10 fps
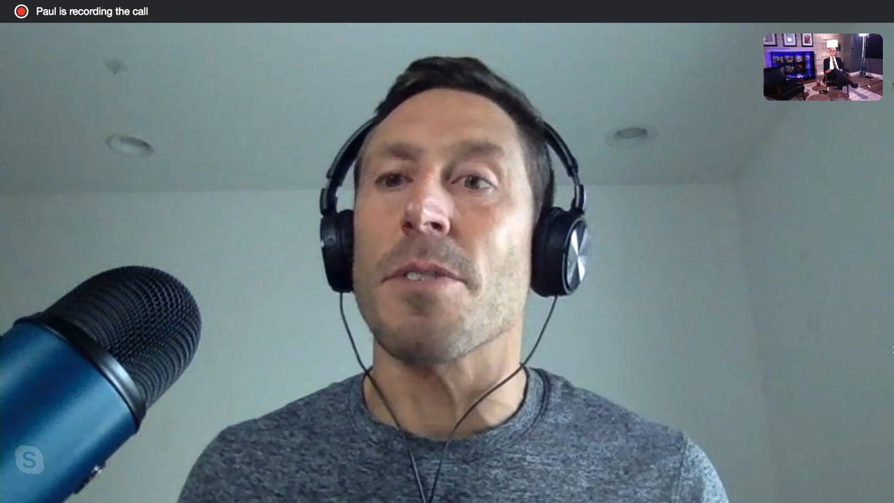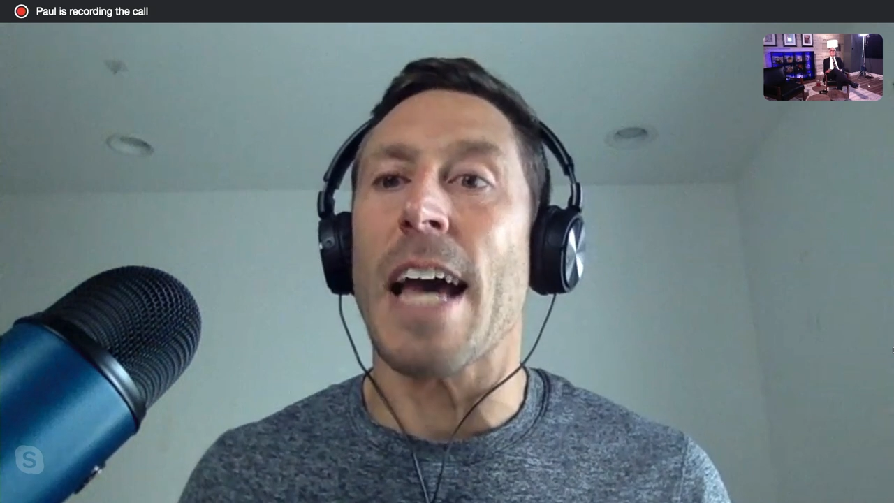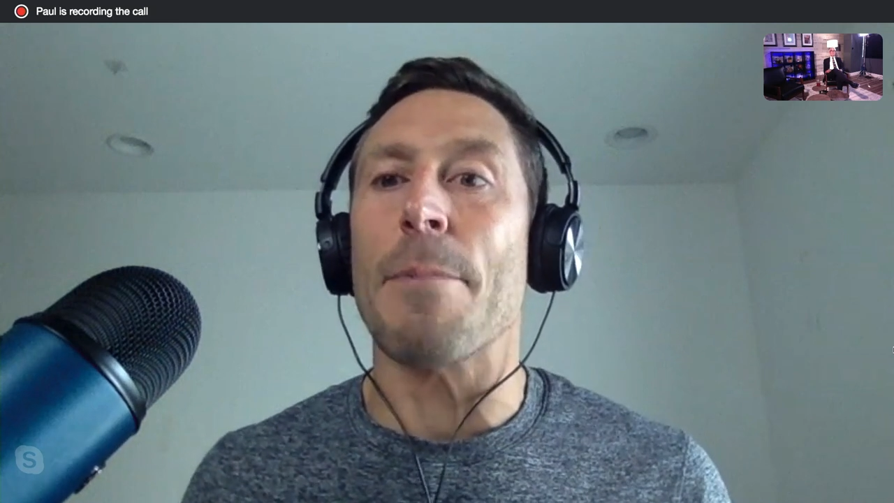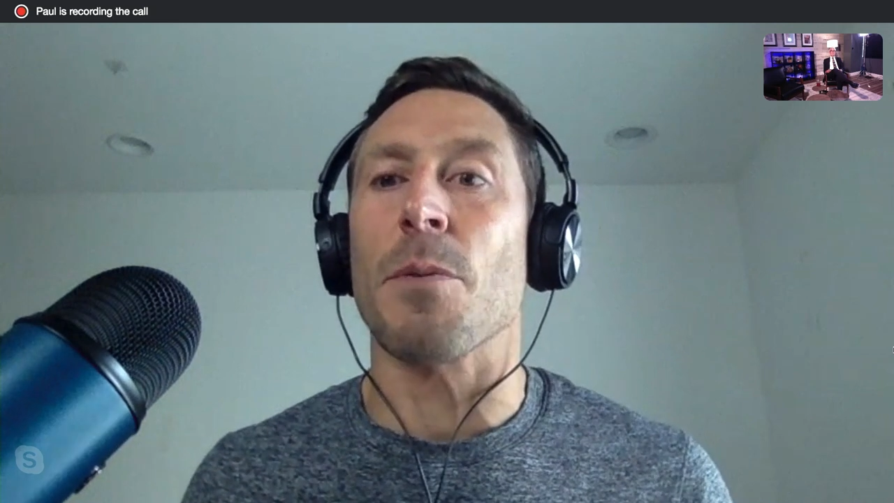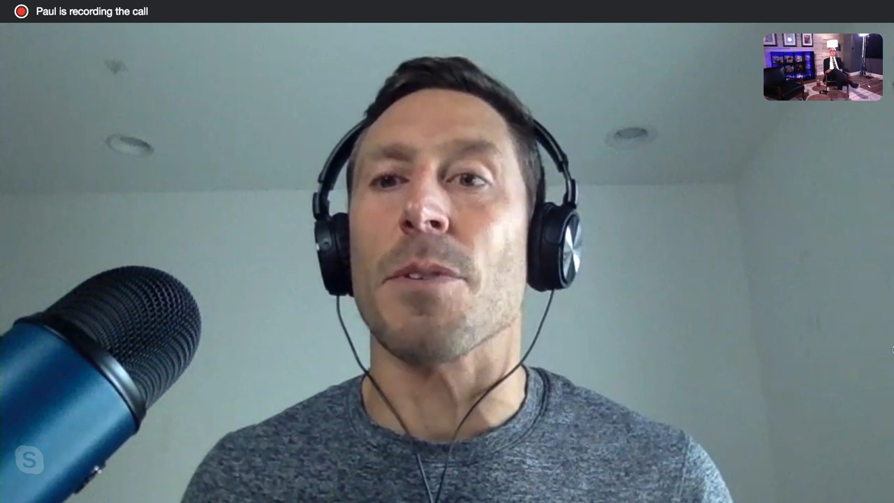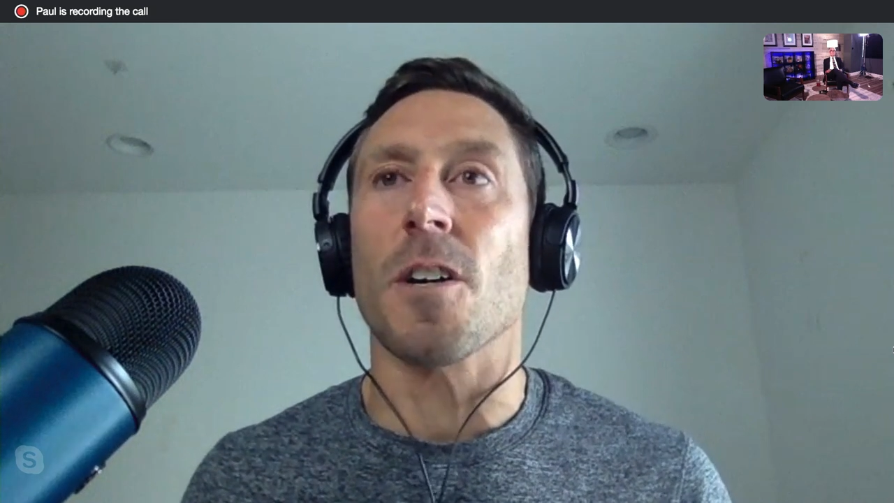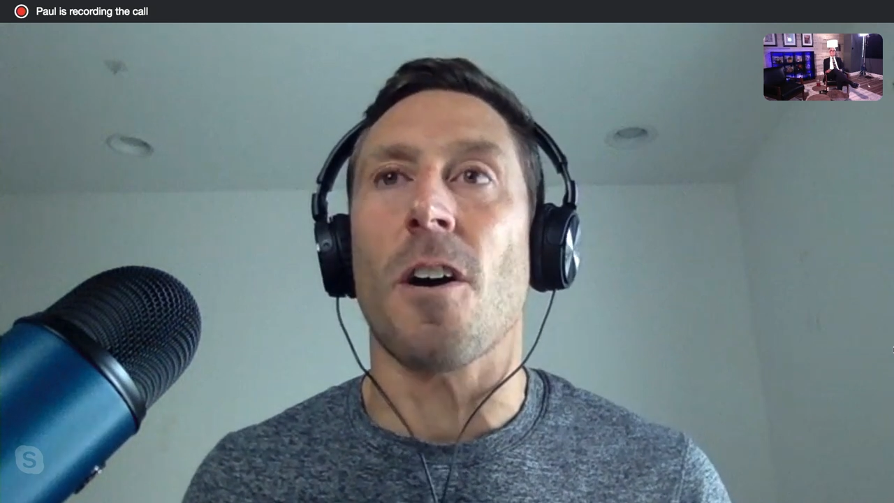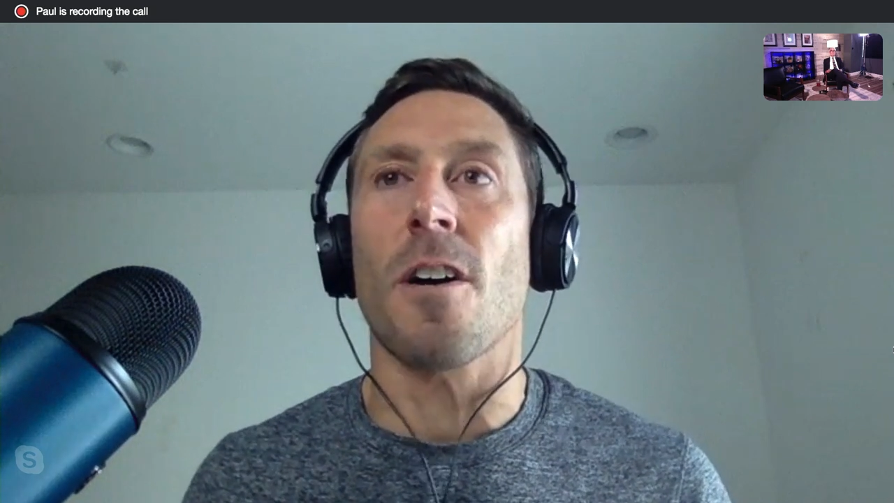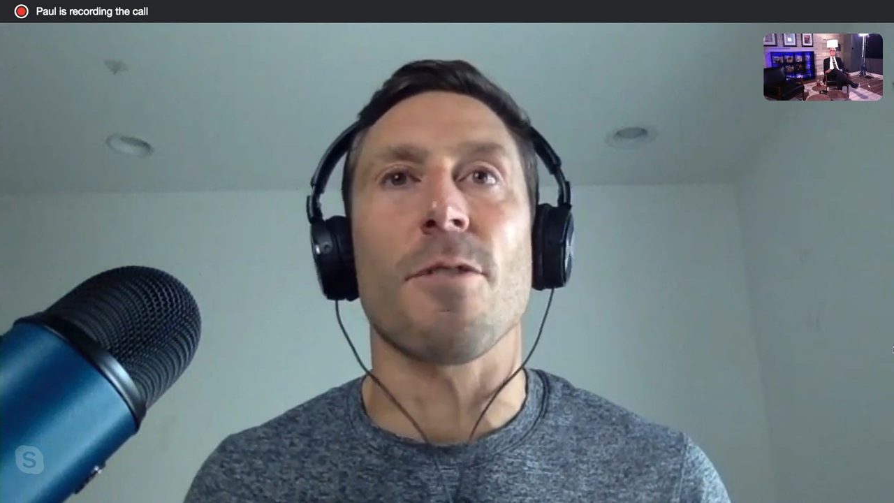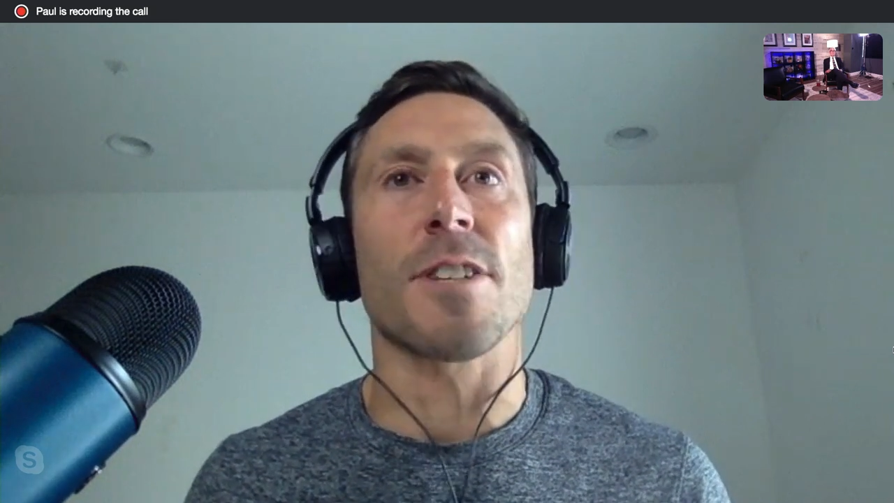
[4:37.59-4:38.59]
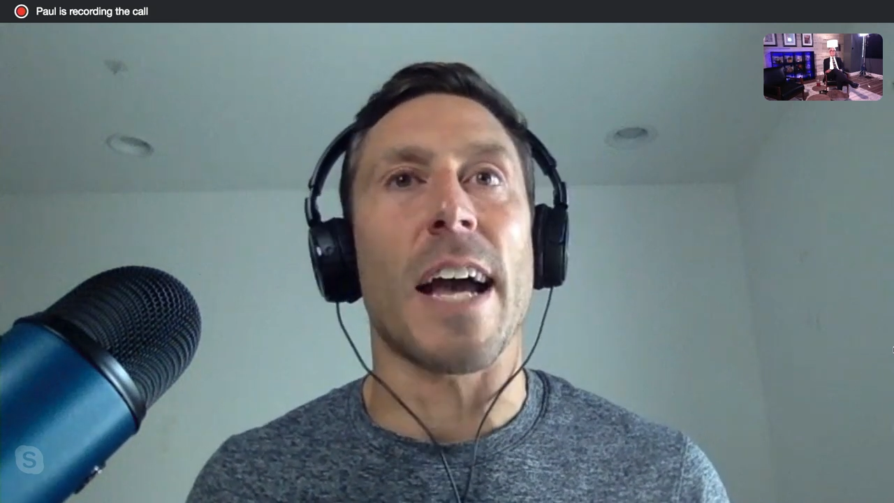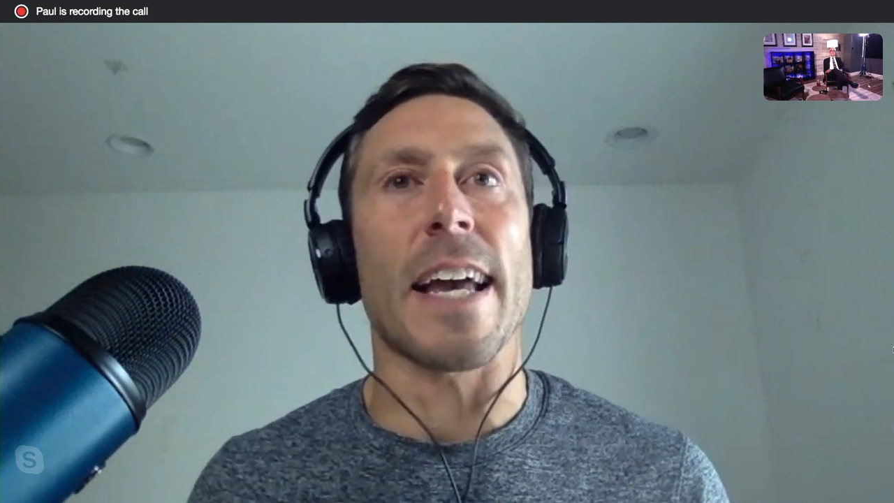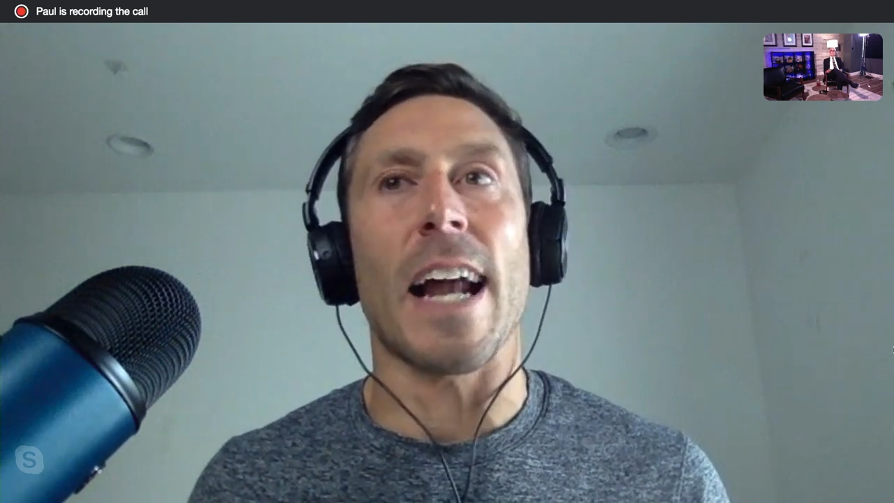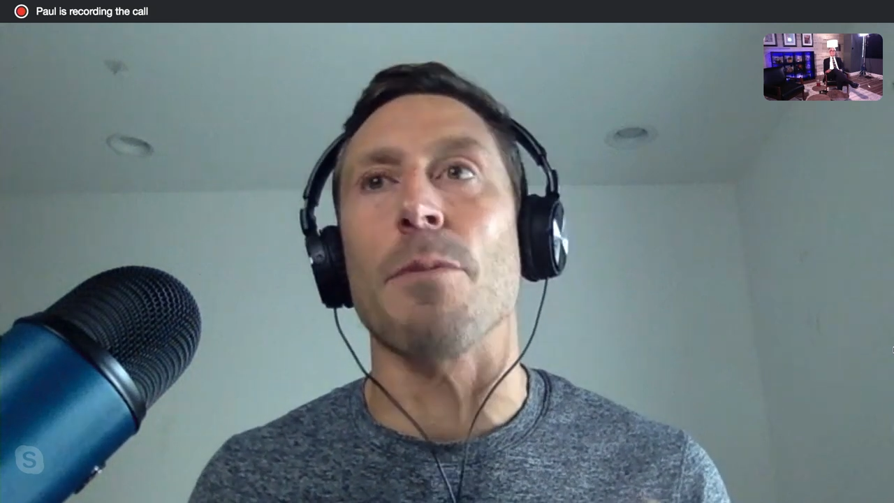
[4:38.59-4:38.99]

was happening with a carnivore diet,